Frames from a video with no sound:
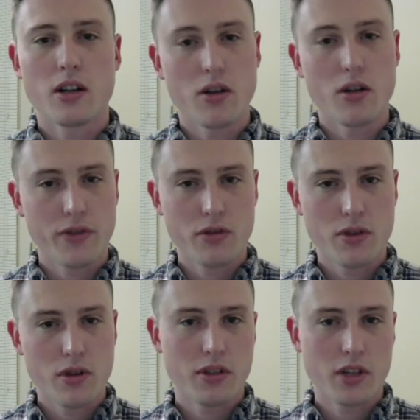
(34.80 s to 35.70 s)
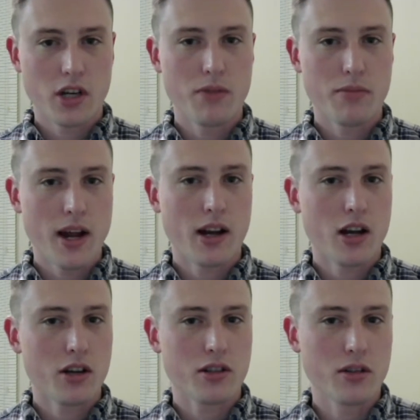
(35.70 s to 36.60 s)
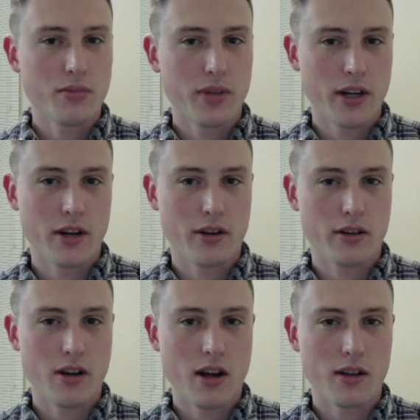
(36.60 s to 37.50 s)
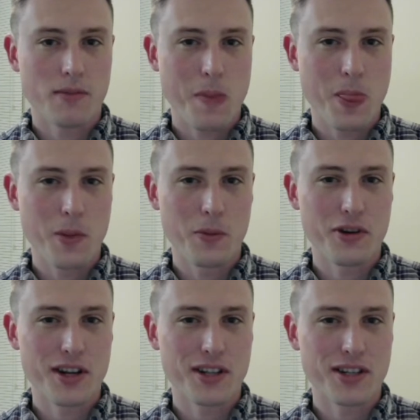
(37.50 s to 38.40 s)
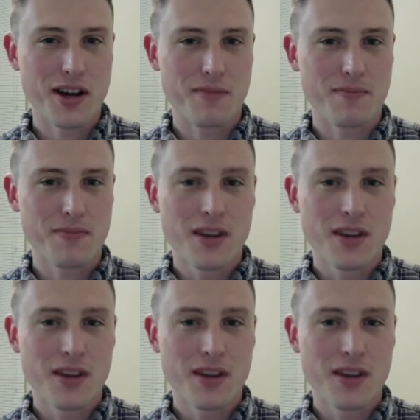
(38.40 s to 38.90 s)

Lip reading: go view those and come back. I'll still be here when you get done.